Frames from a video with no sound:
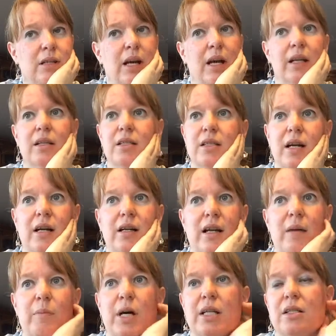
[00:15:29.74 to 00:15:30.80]
I started
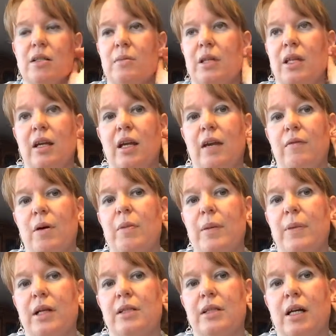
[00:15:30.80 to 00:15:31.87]
on matcha, but then I gave up.
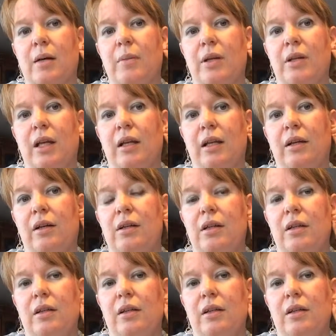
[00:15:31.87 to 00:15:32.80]
Maybe I'll talk about that later.